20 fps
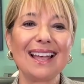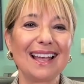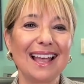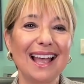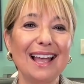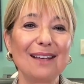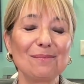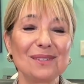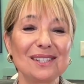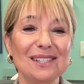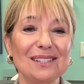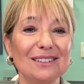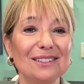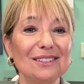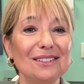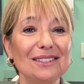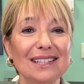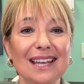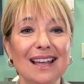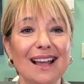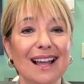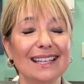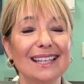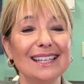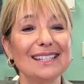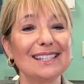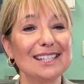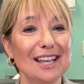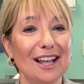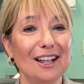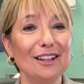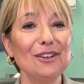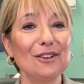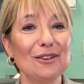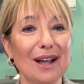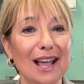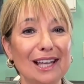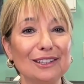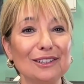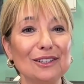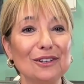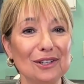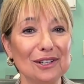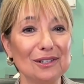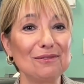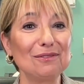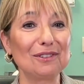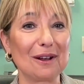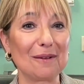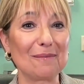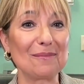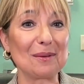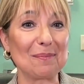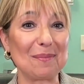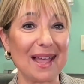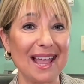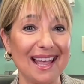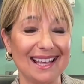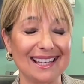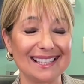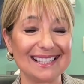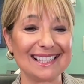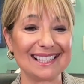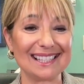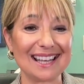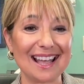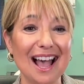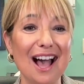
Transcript: Absolutely. I can tell you I learned from the best